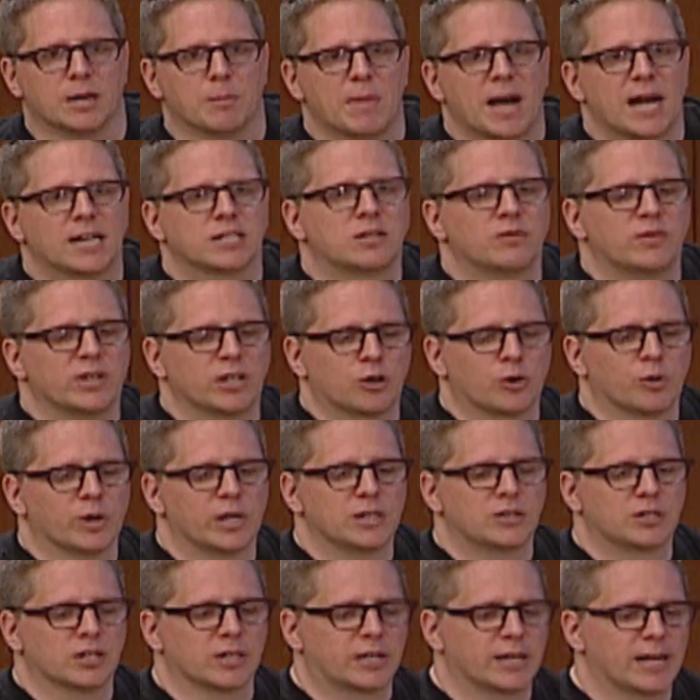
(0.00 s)
a massive
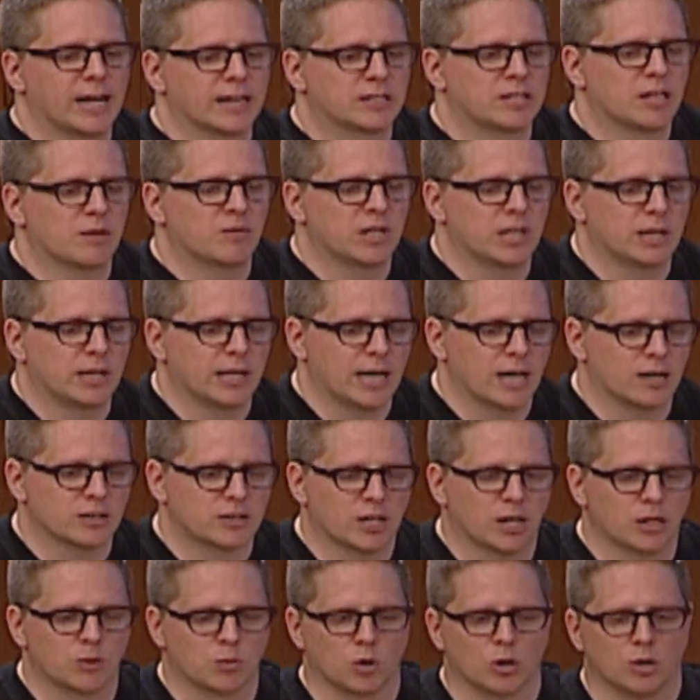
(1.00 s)
increase in connectivity to the
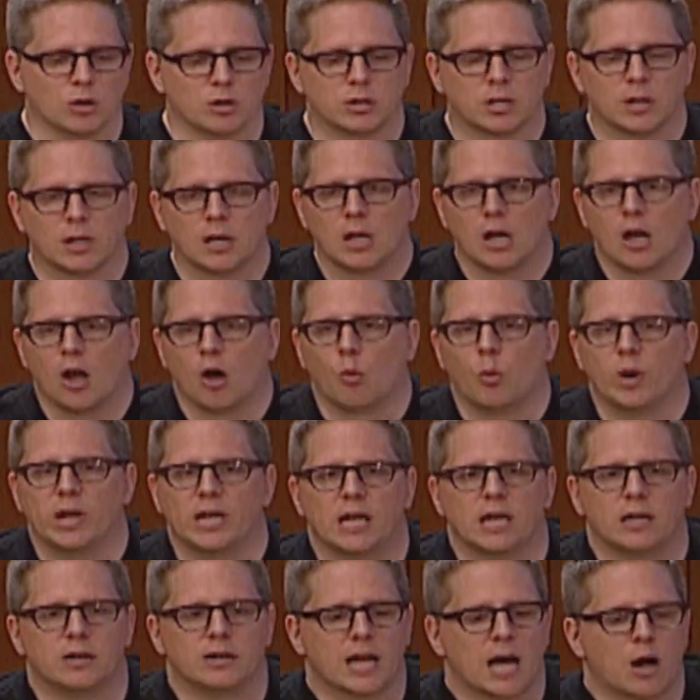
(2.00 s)
outside world. We
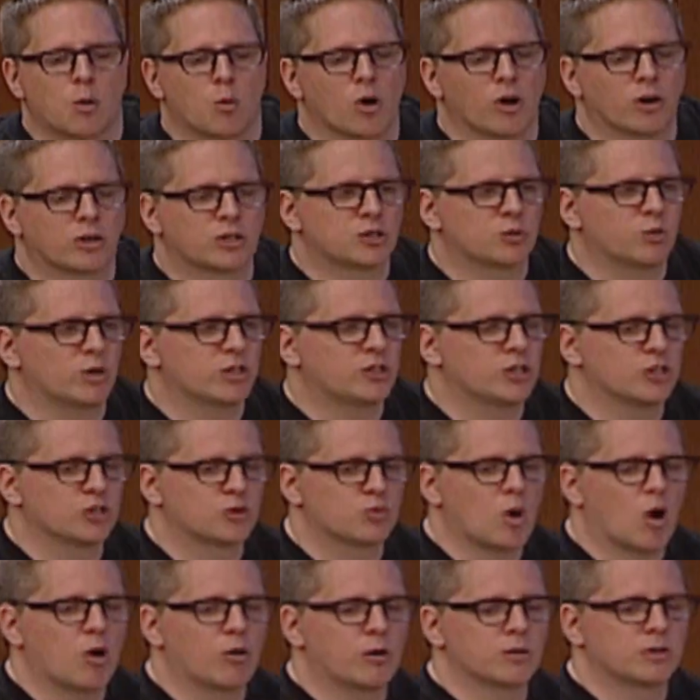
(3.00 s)
need networks, switches,
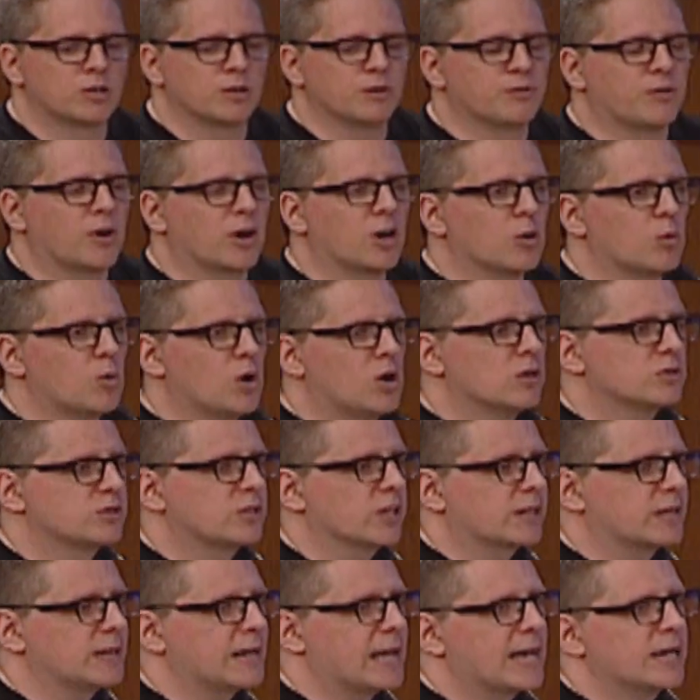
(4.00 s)
routers, and firewalls
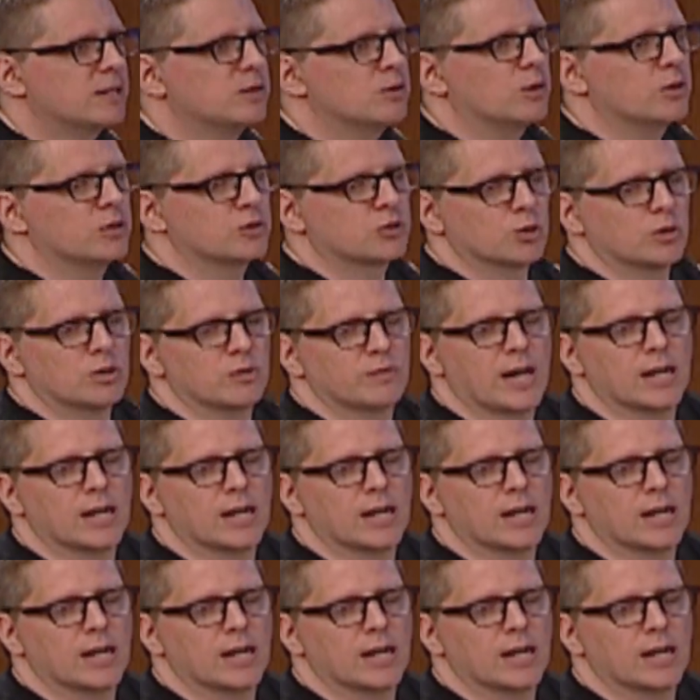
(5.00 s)
that can handle this sort of